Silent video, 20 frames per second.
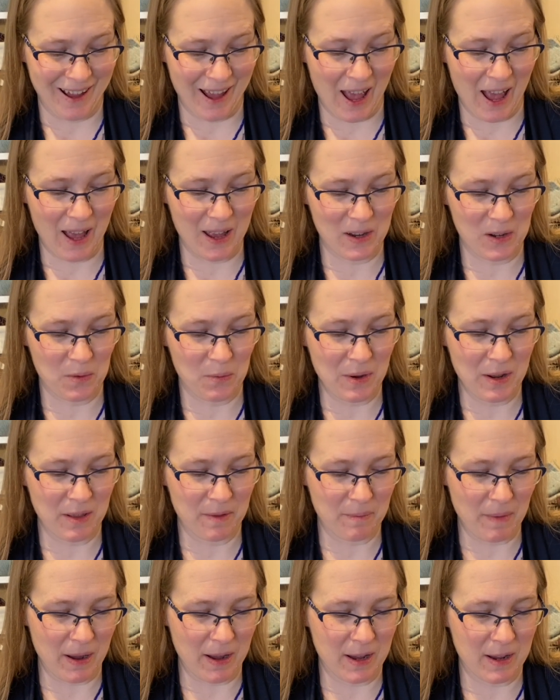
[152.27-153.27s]
As with
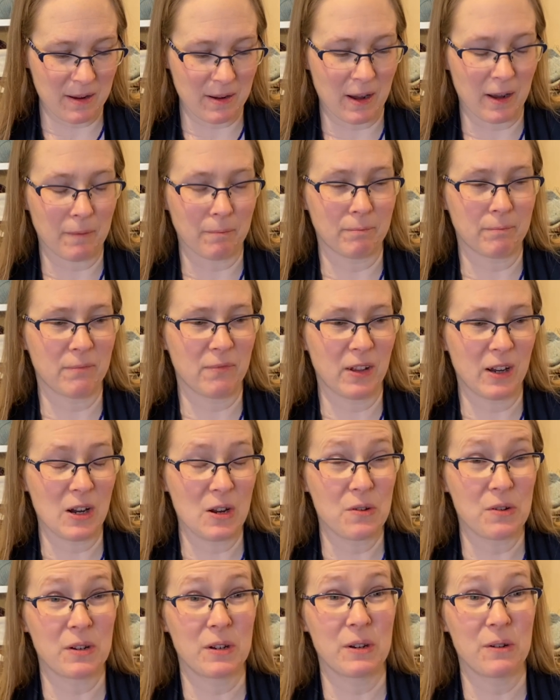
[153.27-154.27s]
my
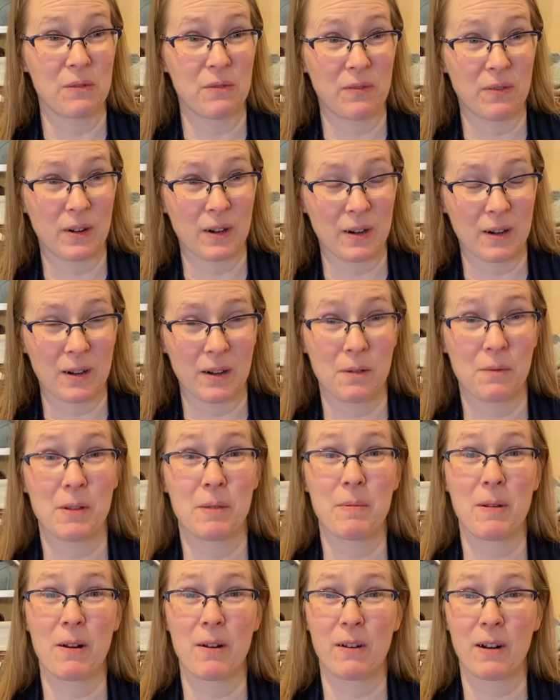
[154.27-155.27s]
videos so far
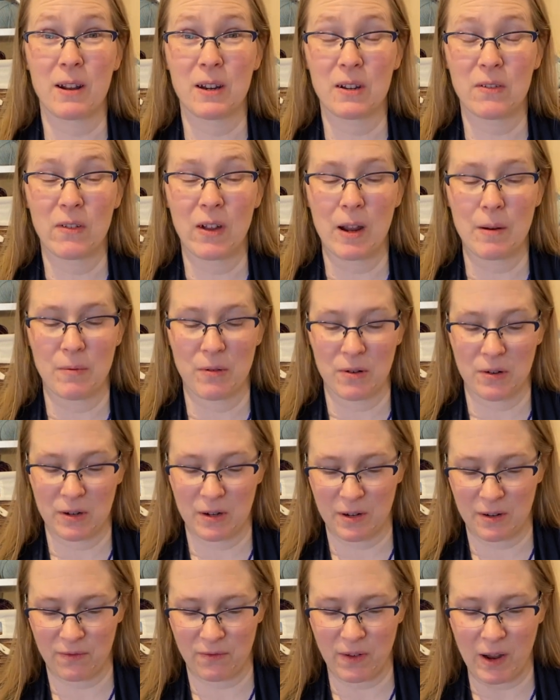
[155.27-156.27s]
with Paradise
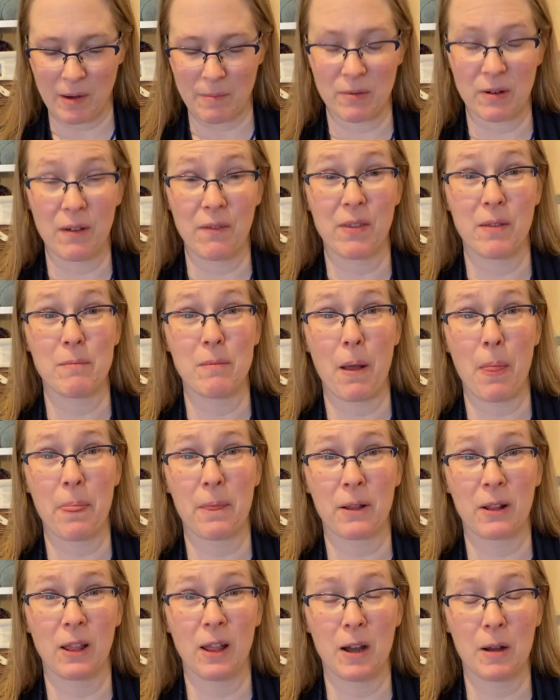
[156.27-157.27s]
Fibers, Fiber of the
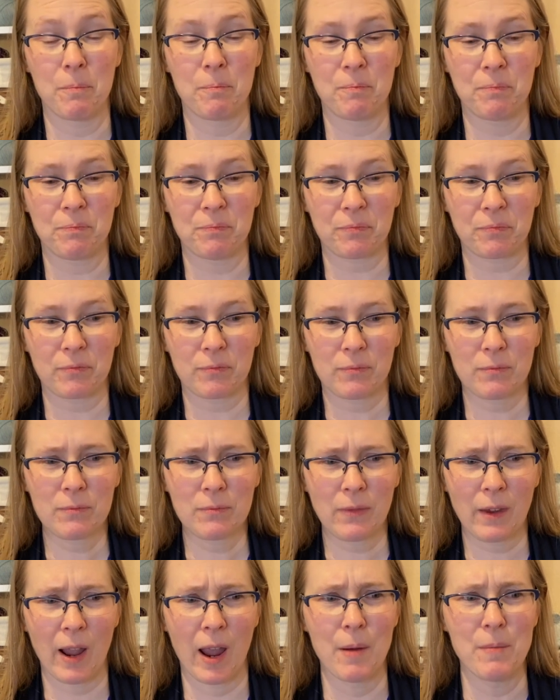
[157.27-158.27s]
Month Club,
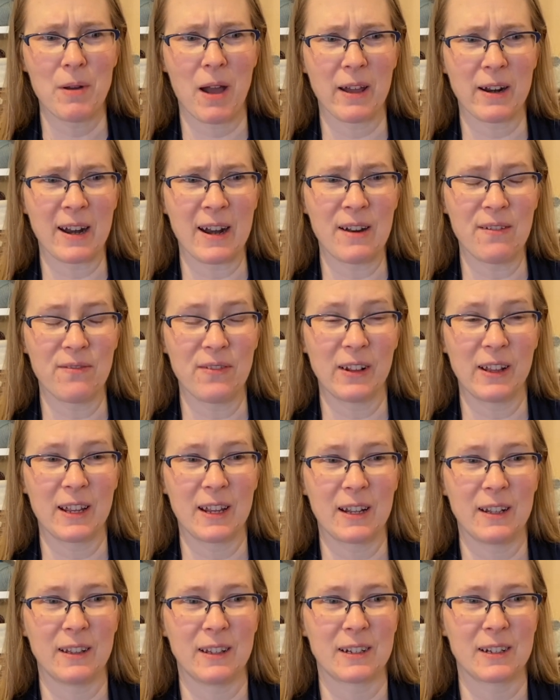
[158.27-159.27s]
I'm not an
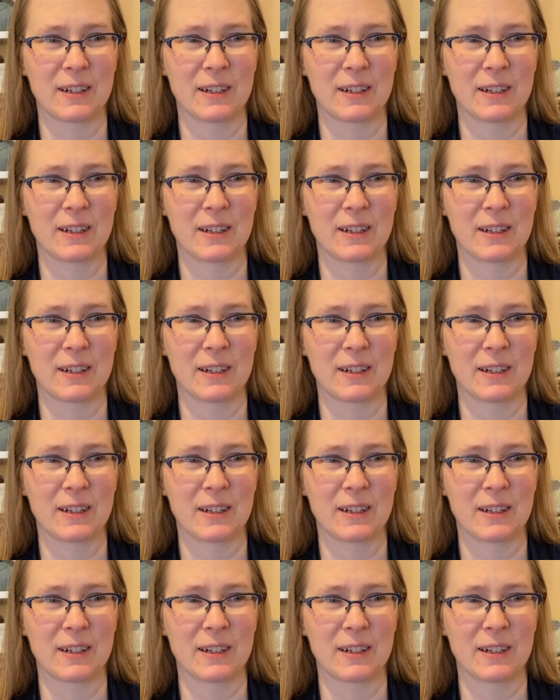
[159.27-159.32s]
affiliate.